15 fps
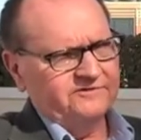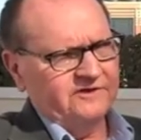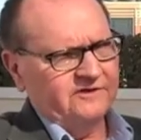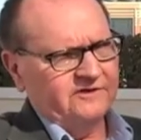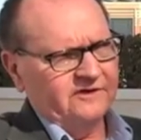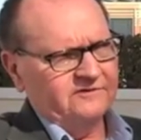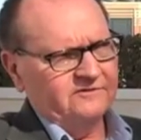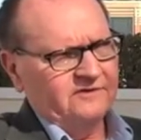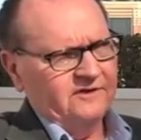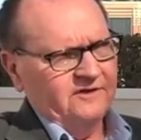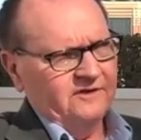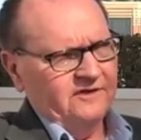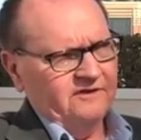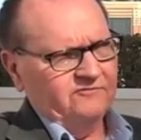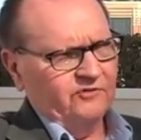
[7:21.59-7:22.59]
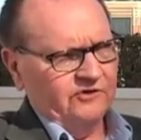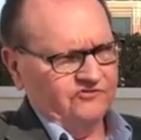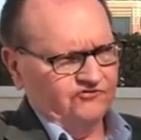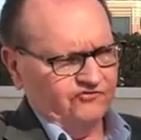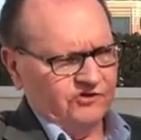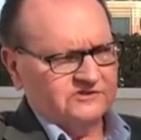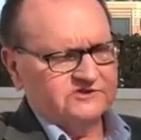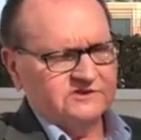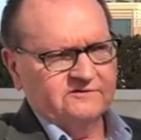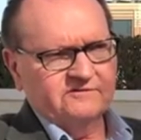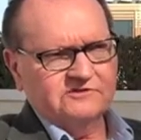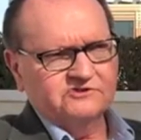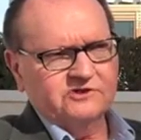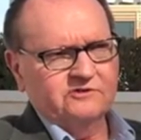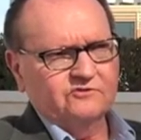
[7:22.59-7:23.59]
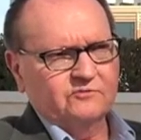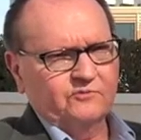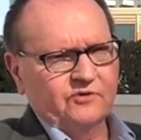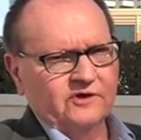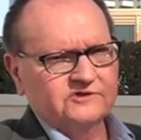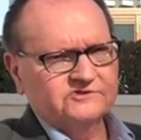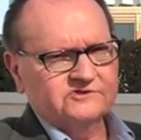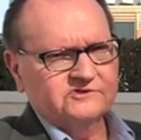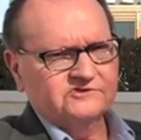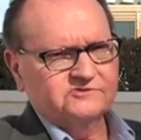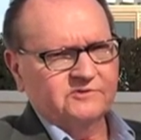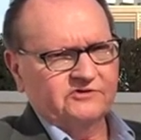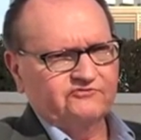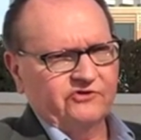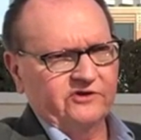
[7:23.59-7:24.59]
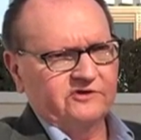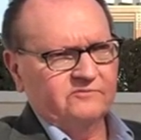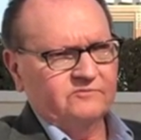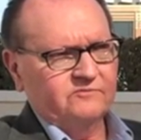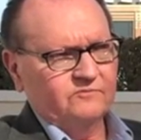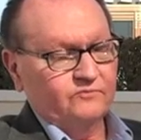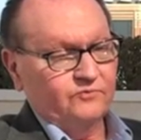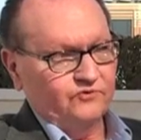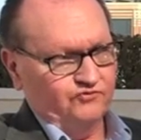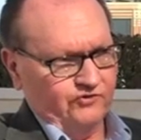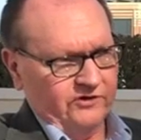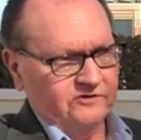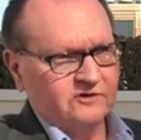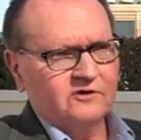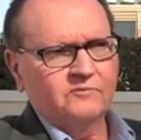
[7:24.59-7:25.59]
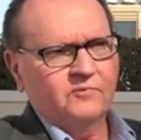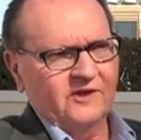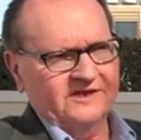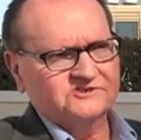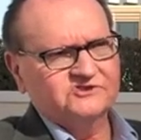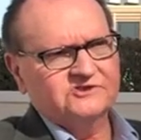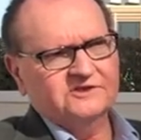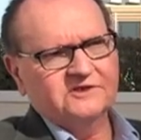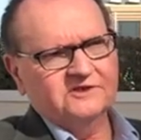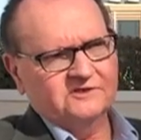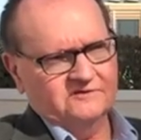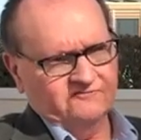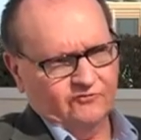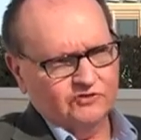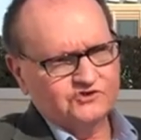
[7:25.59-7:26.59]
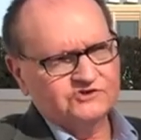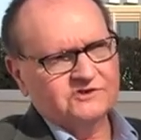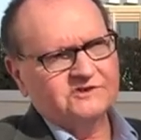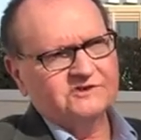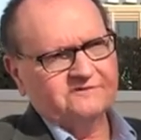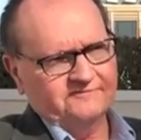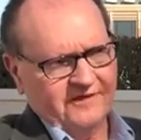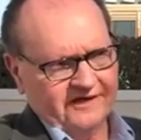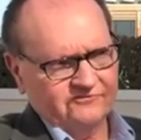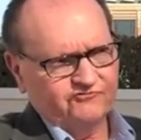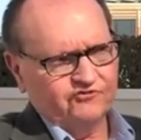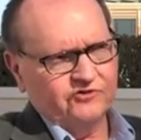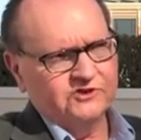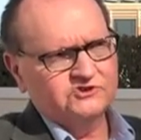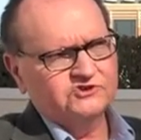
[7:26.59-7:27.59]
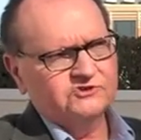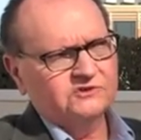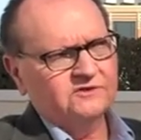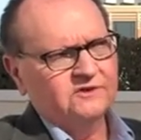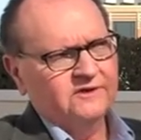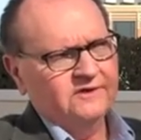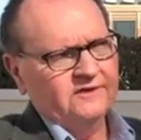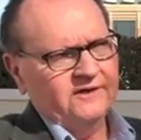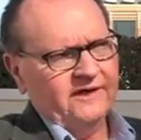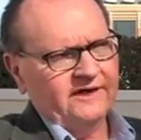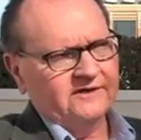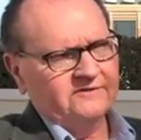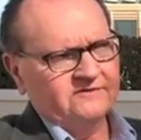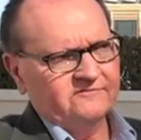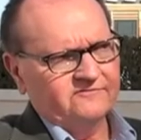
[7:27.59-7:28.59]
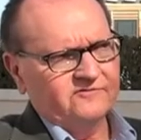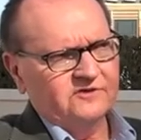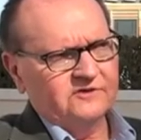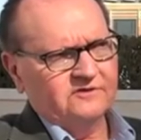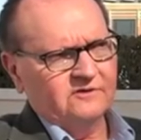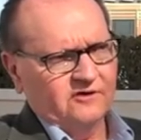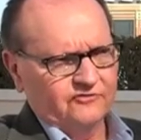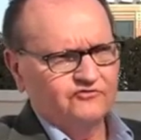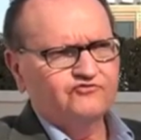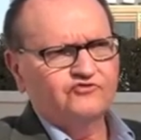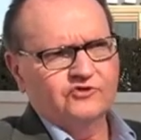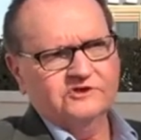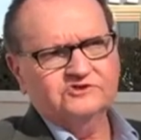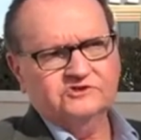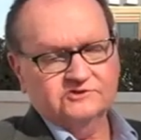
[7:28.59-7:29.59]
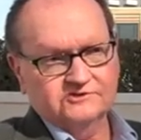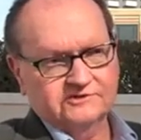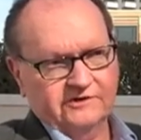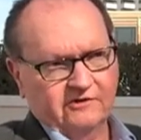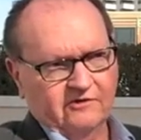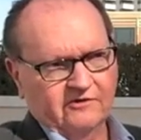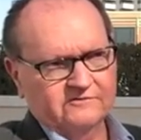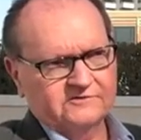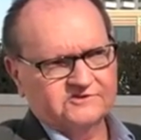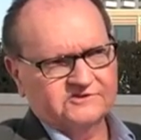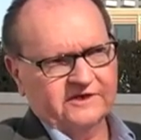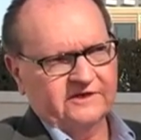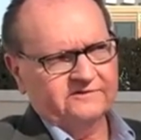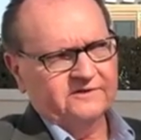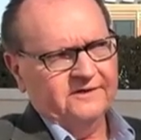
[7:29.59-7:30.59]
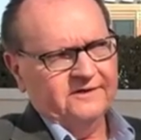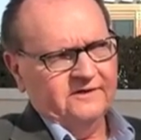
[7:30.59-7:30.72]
And I stress the evangelical Protestantism. I try to portray the complexity and diversity of that tradition and of the other traditions that are in the South.